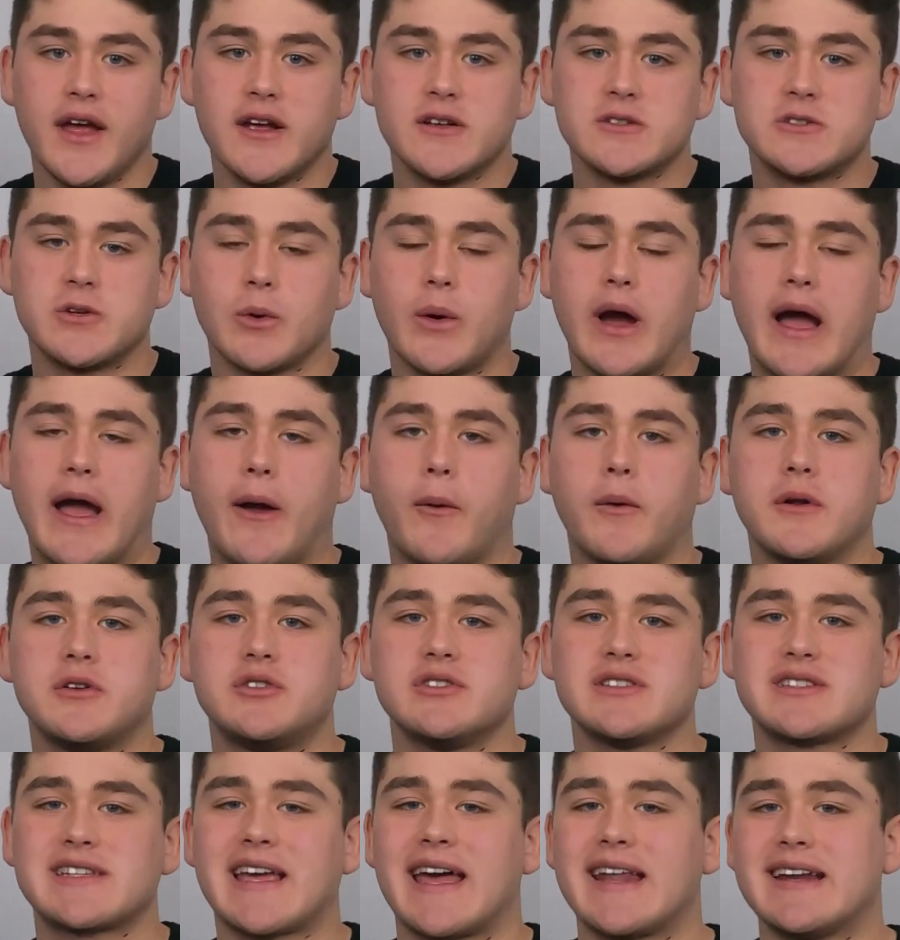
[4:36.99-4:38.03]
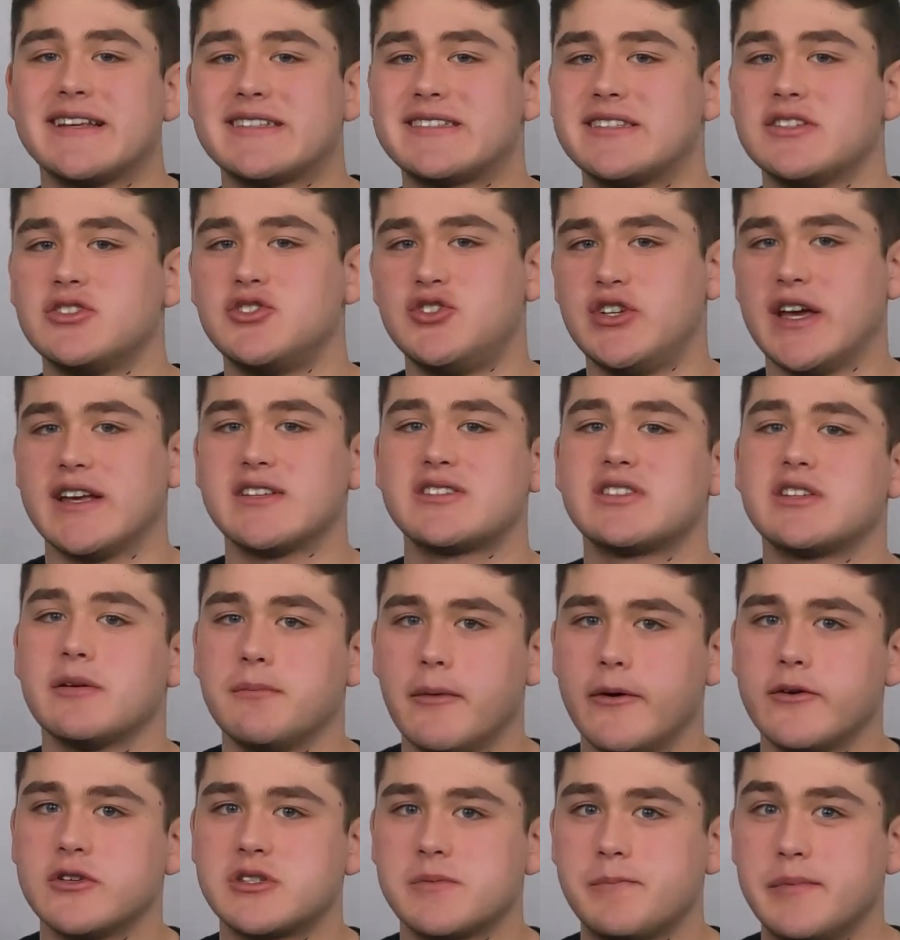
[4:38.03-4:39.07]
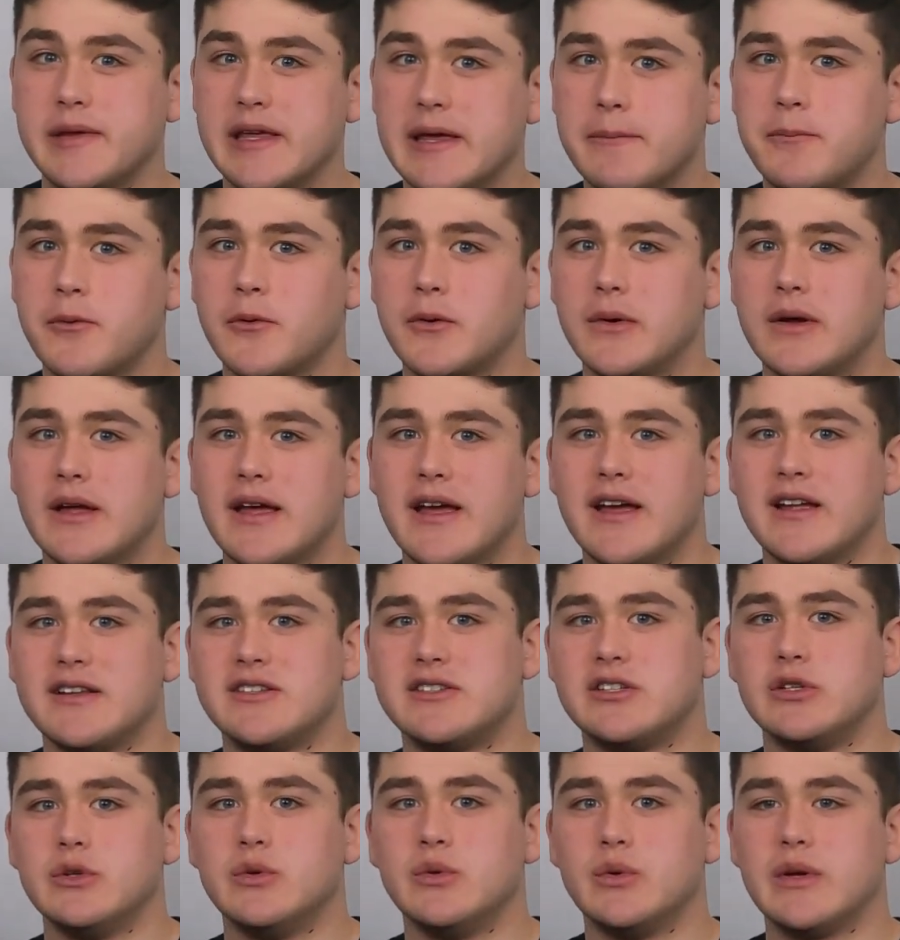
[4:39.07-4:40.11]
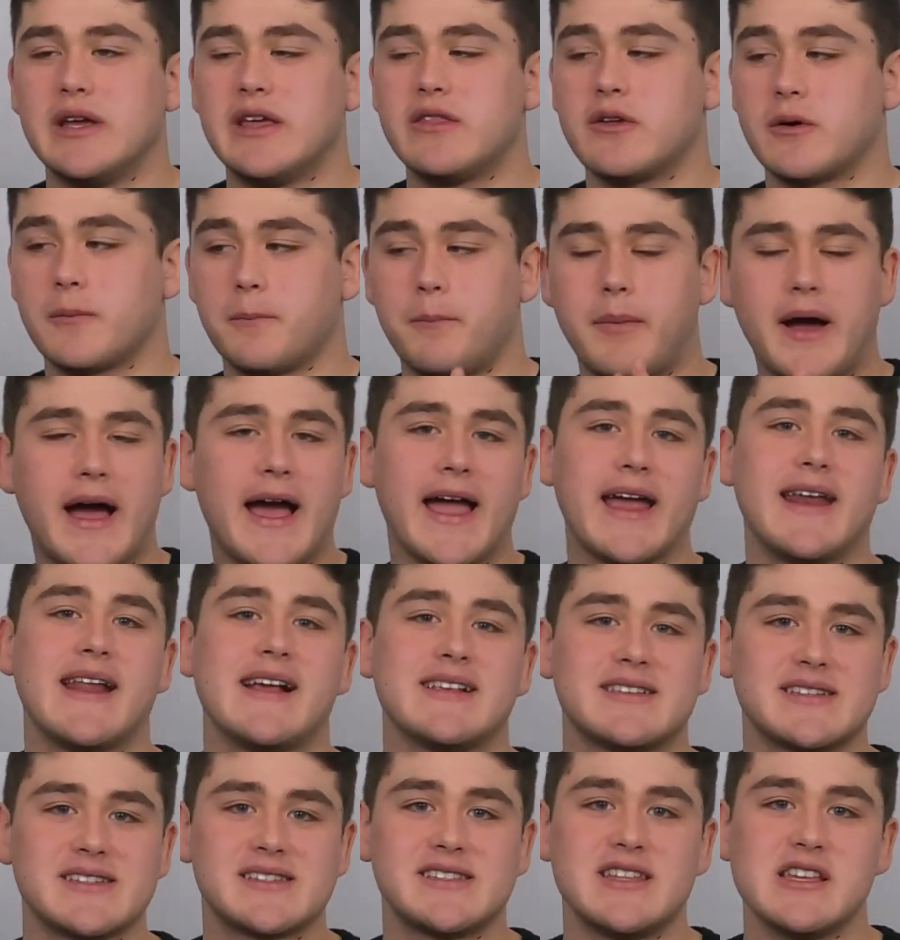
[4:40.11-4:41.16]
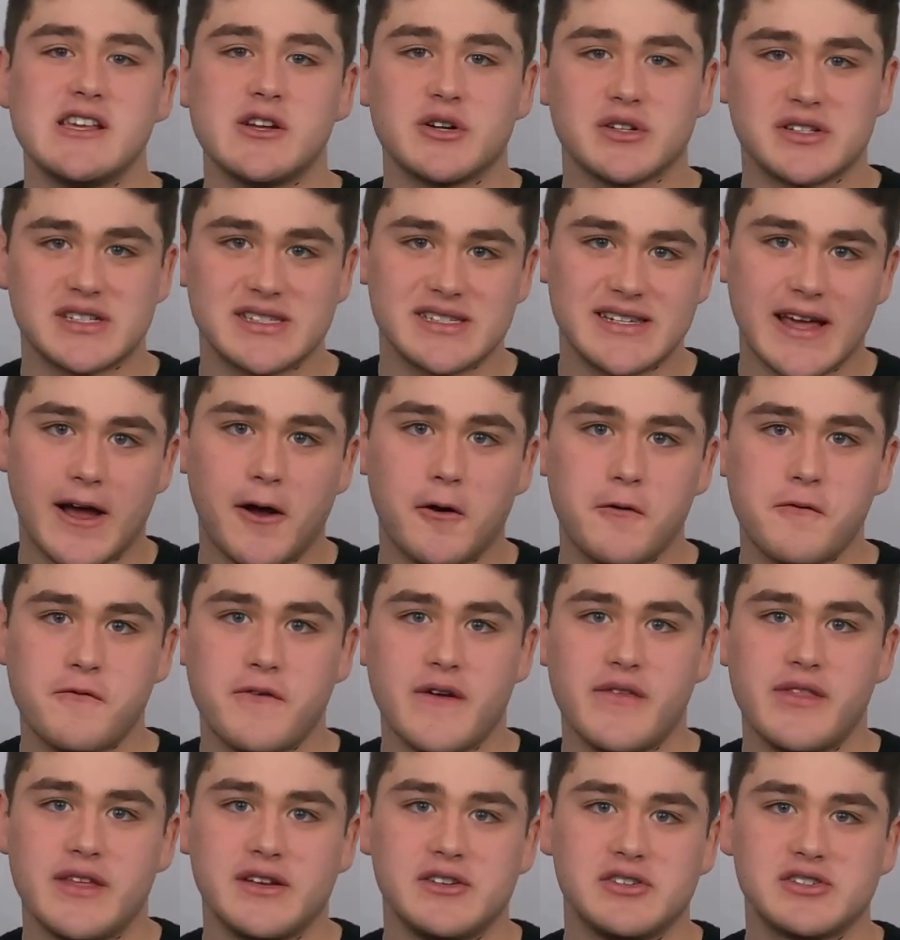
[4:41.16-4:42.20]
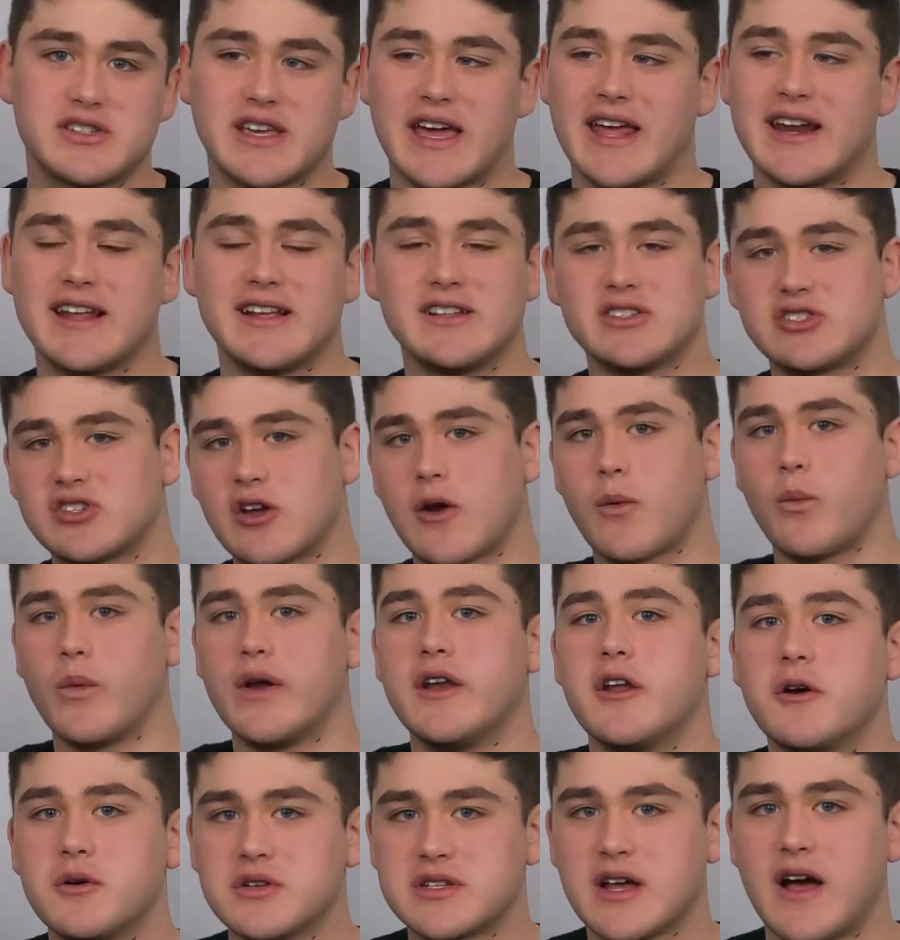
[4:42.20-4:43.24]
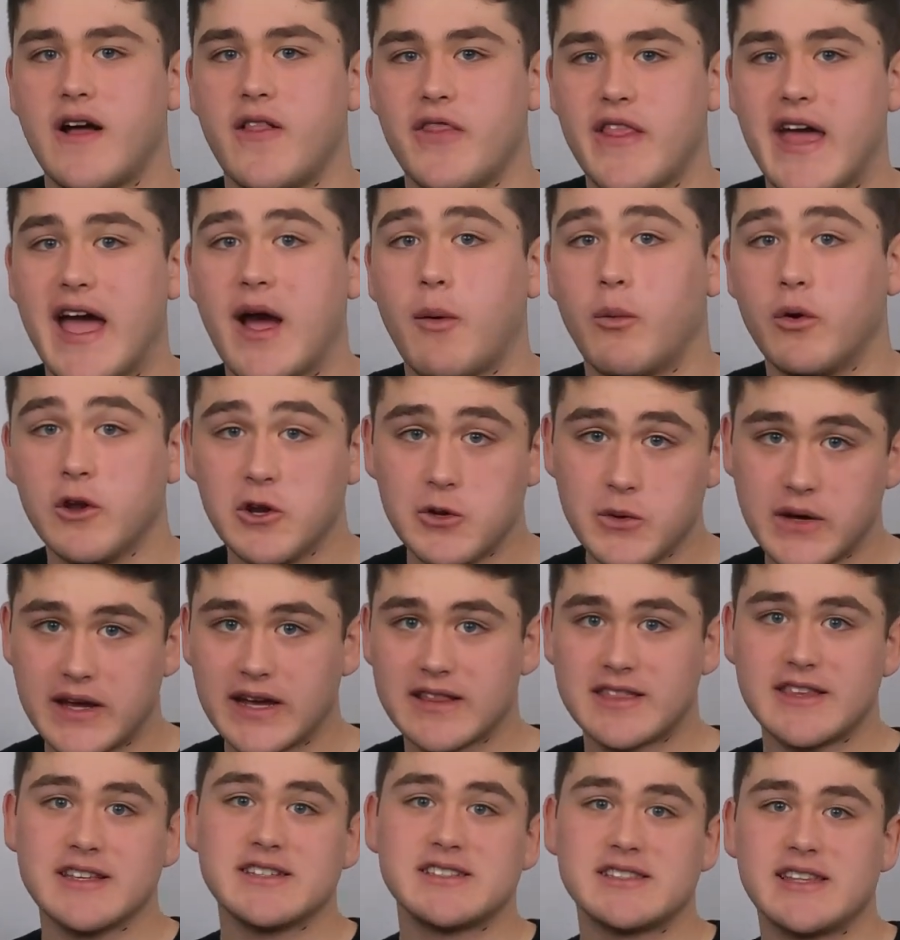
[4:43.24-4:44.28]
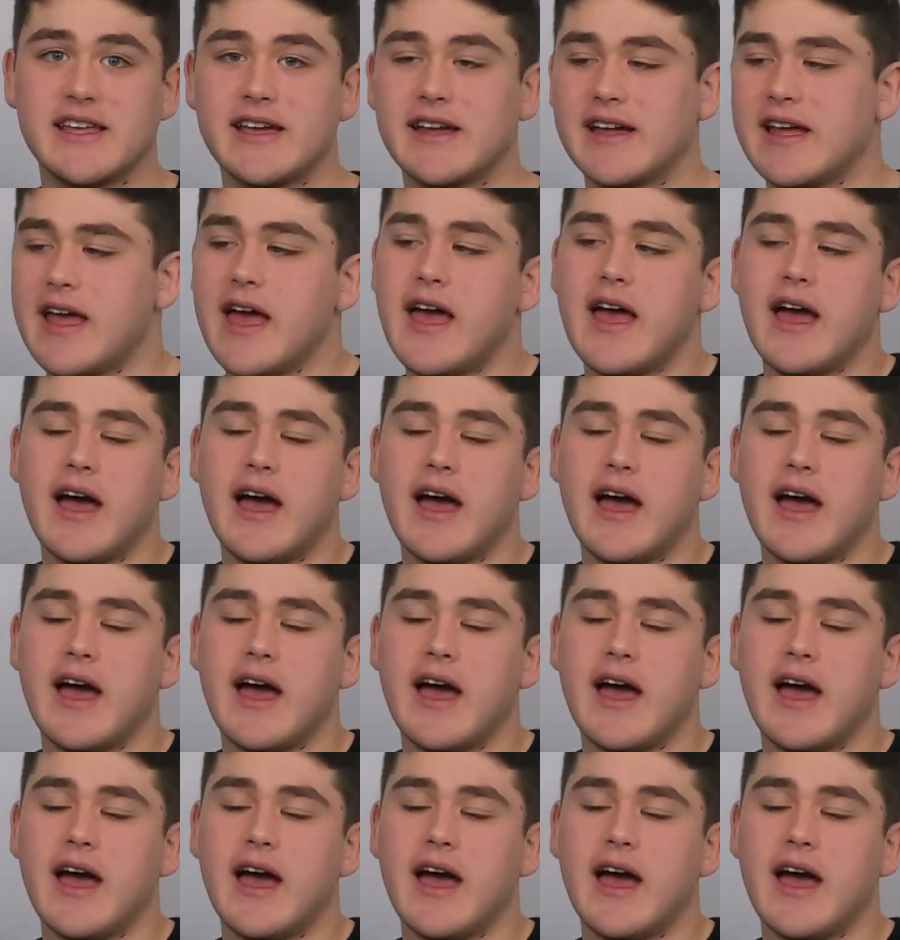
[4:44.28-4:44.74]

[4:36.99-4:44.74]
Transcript: So I would just kind of suggest to most people to either buy an SSD yourself and then just kind of install Windows on that when you get this thing.